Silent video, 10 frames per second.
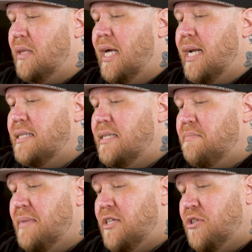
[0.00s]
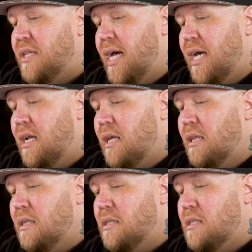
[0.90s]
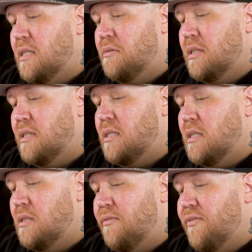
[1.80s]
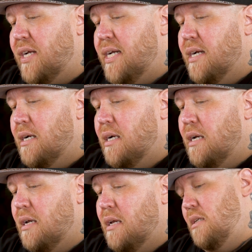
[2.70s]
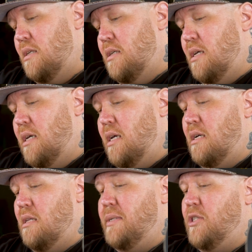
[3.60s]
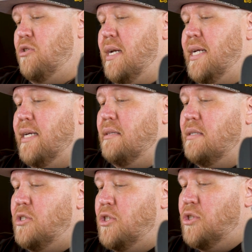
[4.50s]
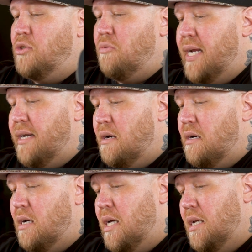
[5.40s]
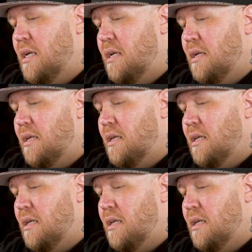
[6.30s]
I'm glad I did measure that. Let's see what this is over here, and I want to try to get this straight on.